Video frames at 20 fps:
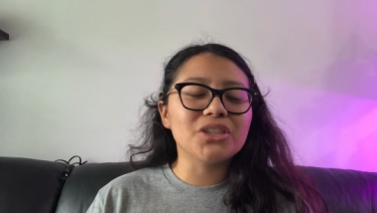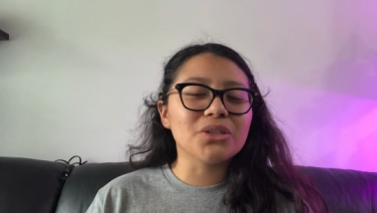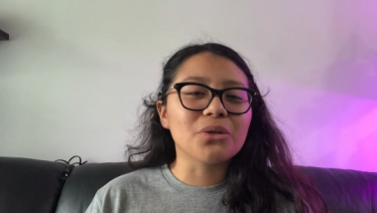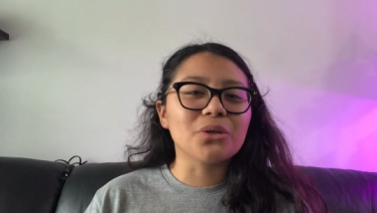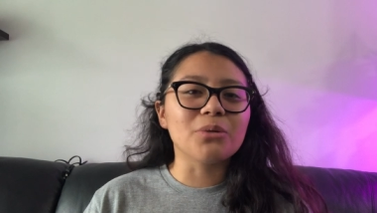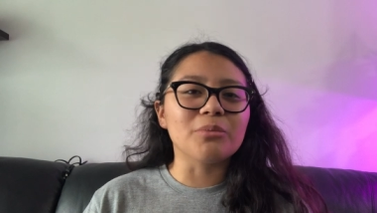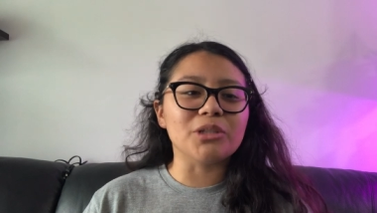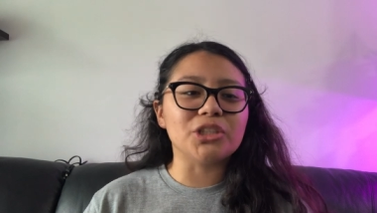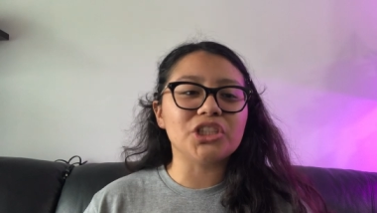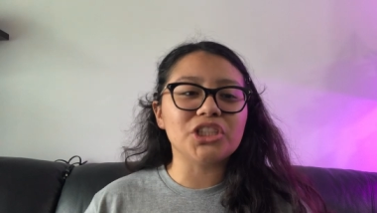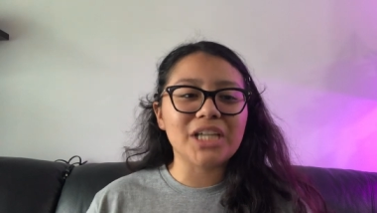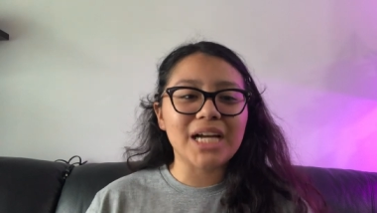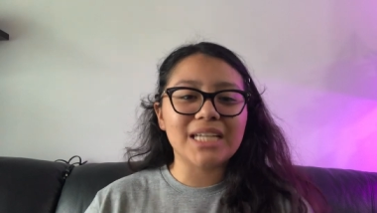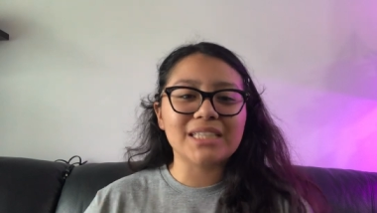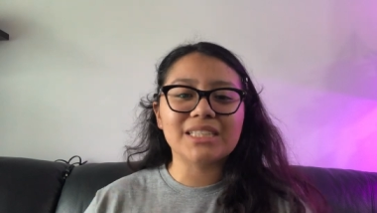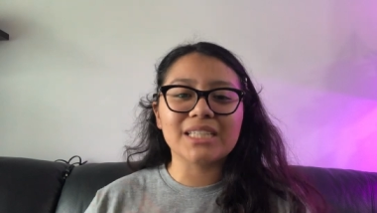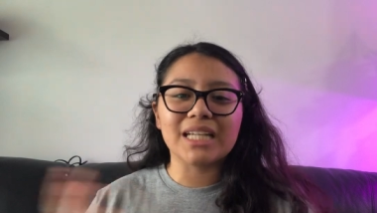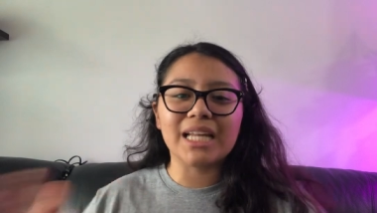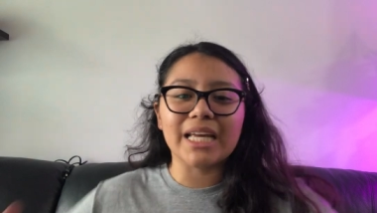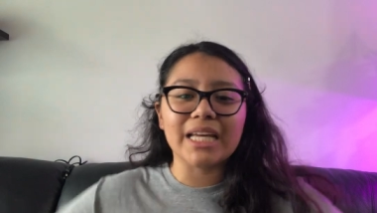the groomer. She
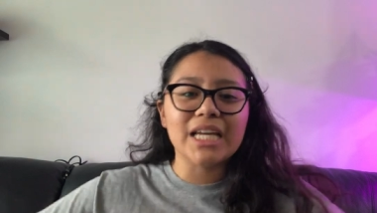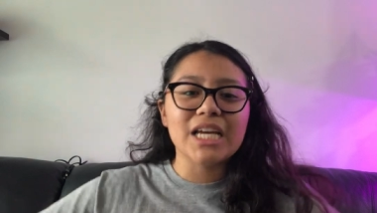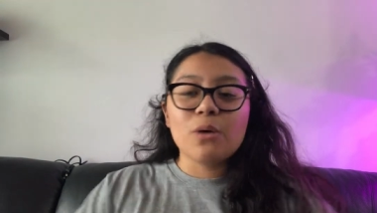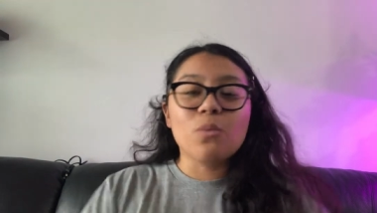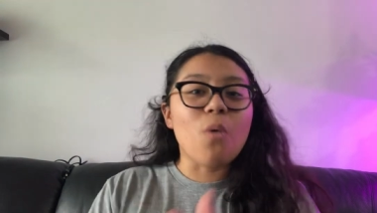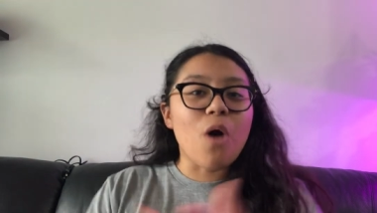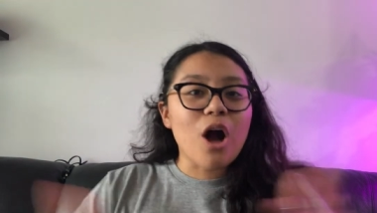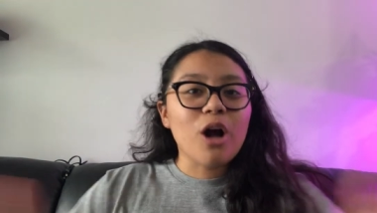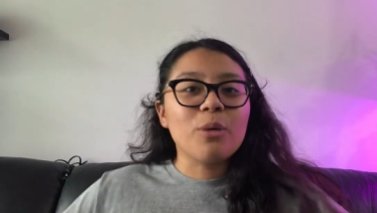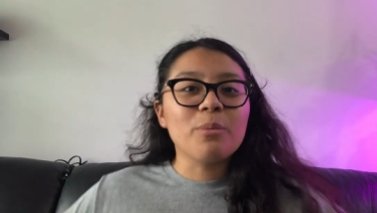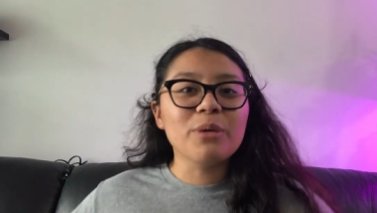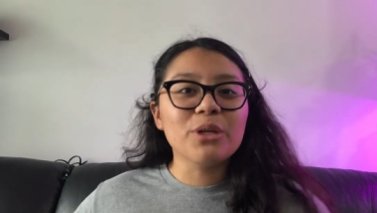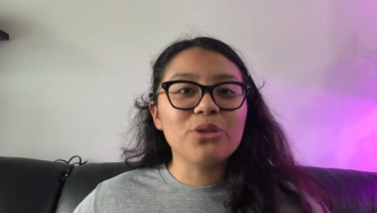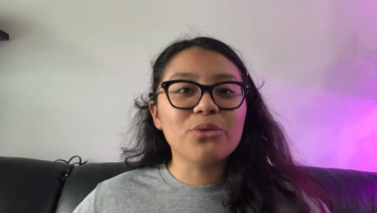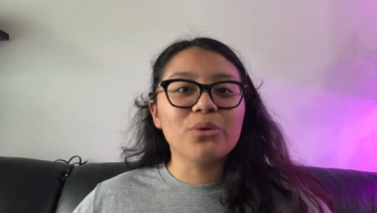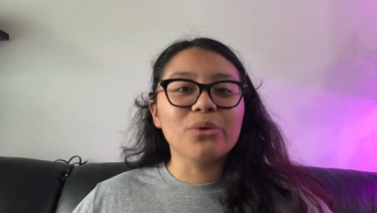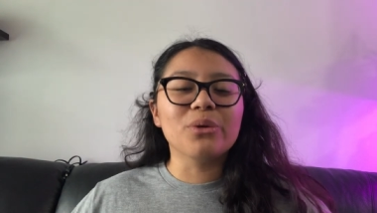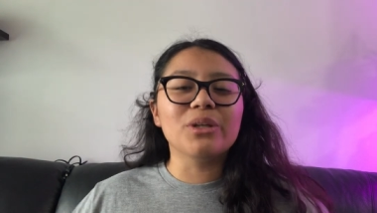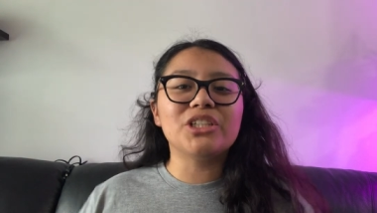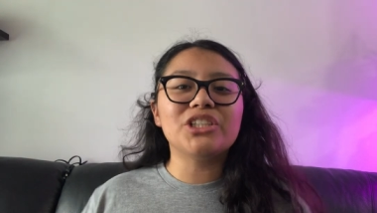has to like walk me
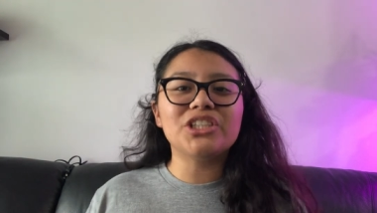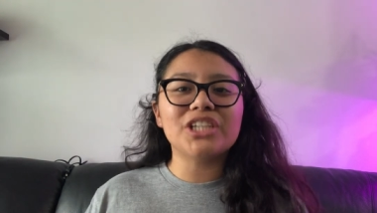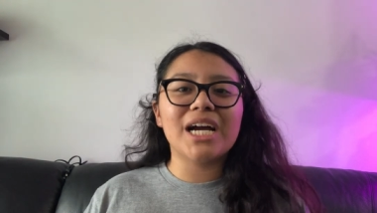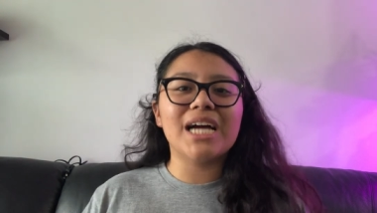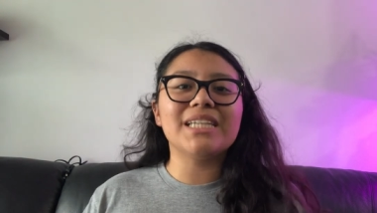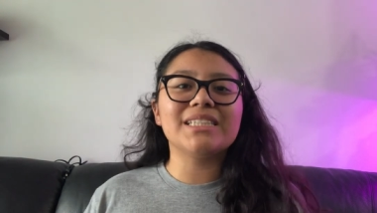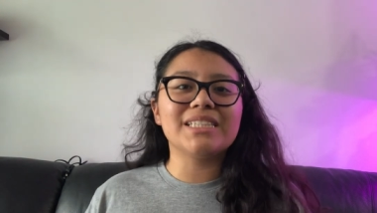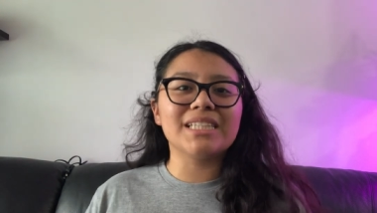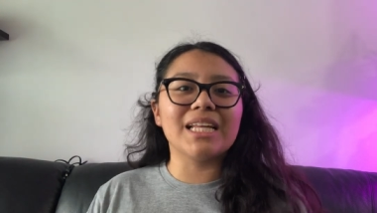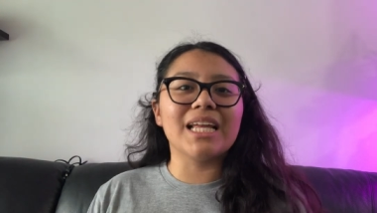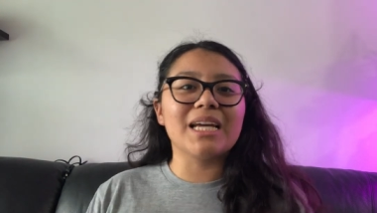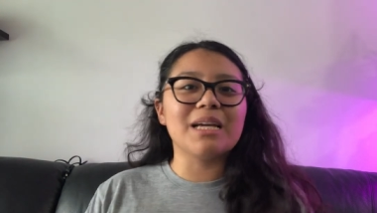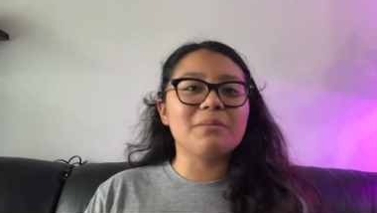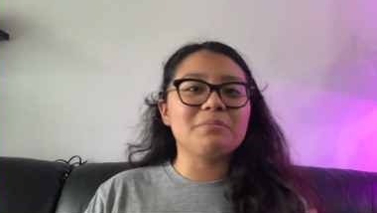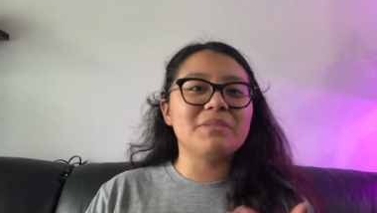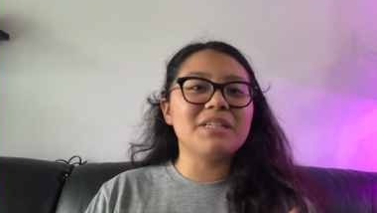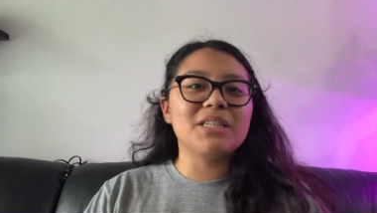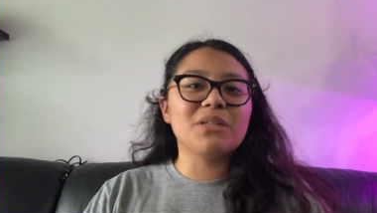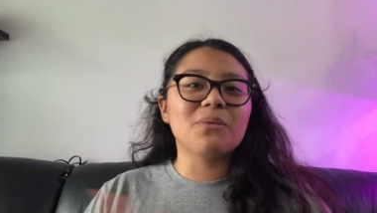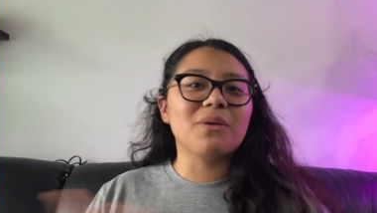through it. She has to like
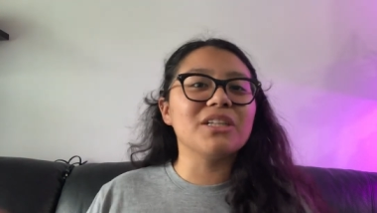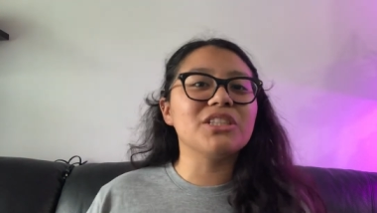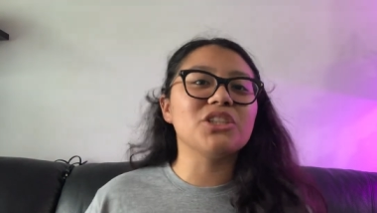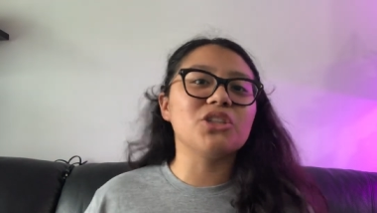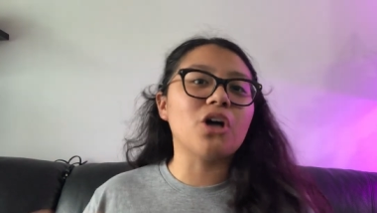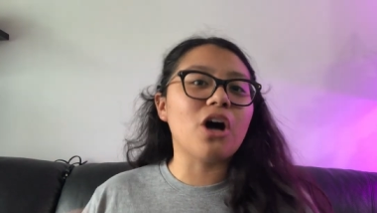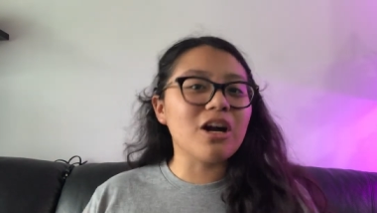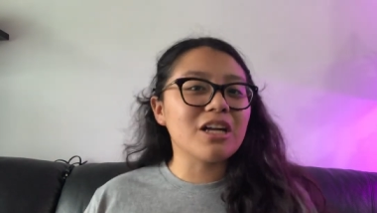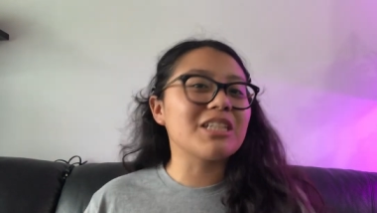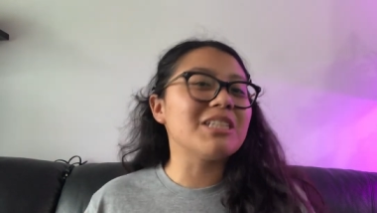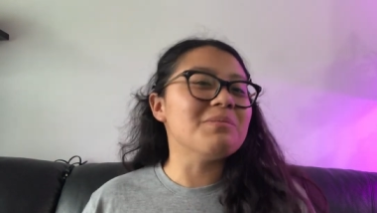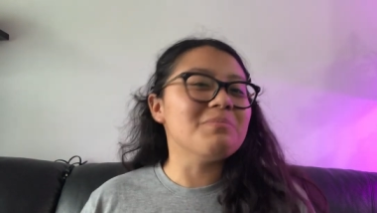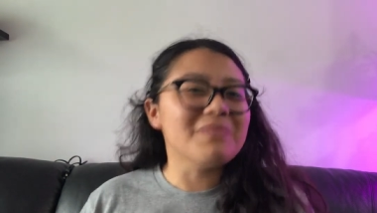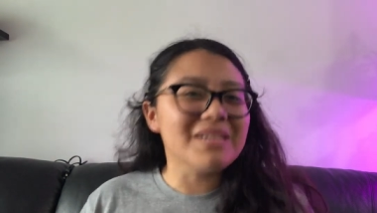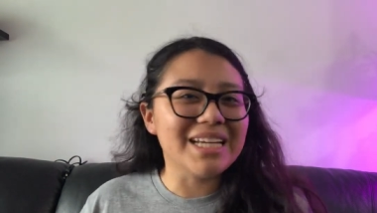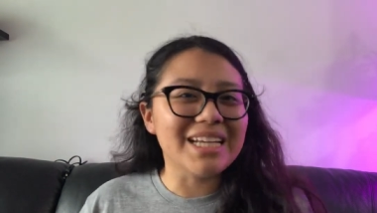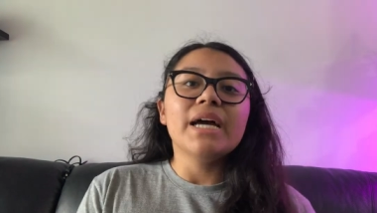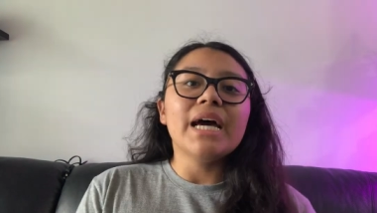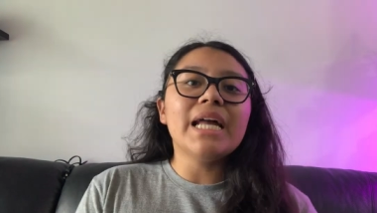be the one to talk to me.